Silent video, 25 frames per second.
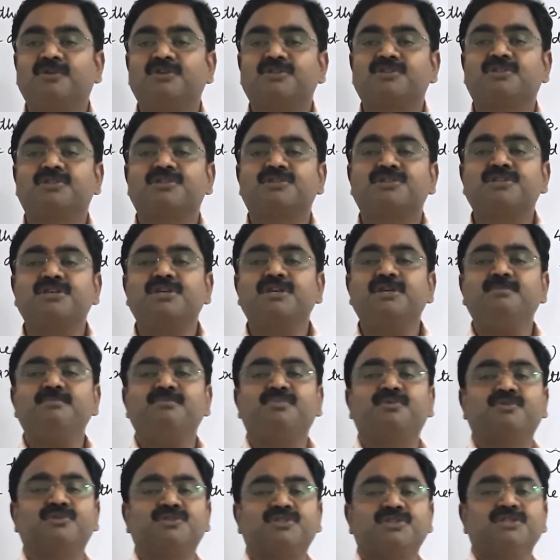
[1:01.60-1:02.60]
the same
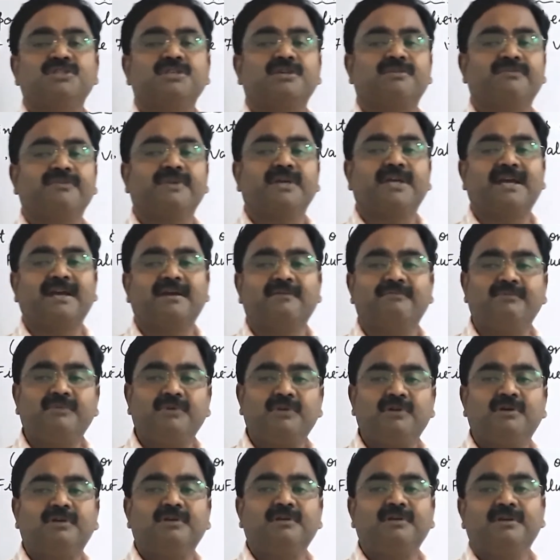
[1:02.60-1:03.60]
procedure we have
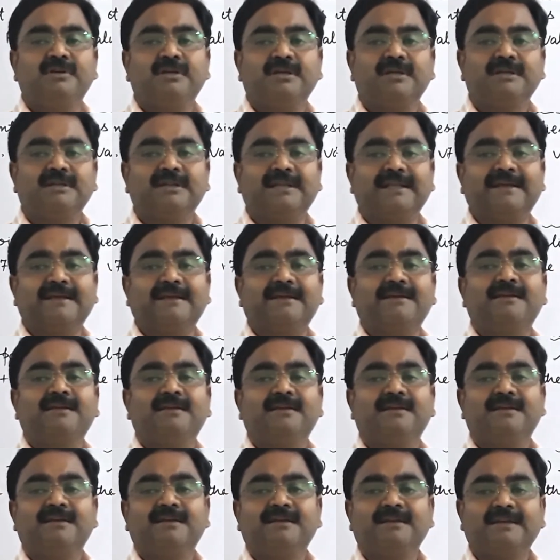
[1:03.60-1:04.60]
learned there
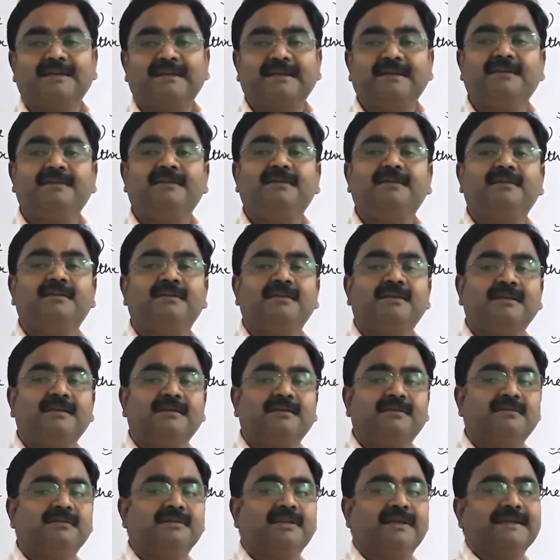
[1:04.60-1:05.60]
in
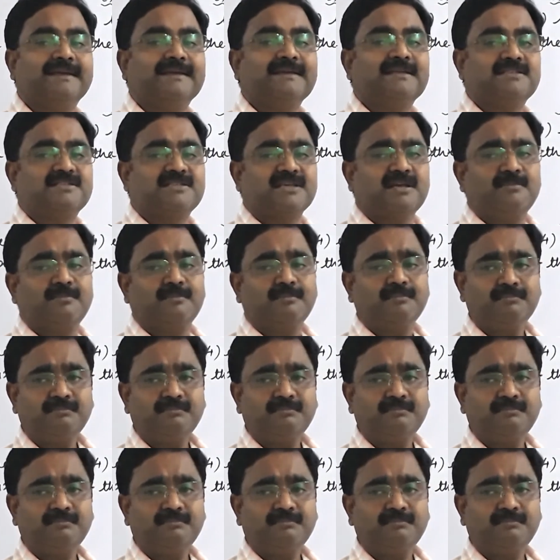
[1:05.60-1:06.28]
the example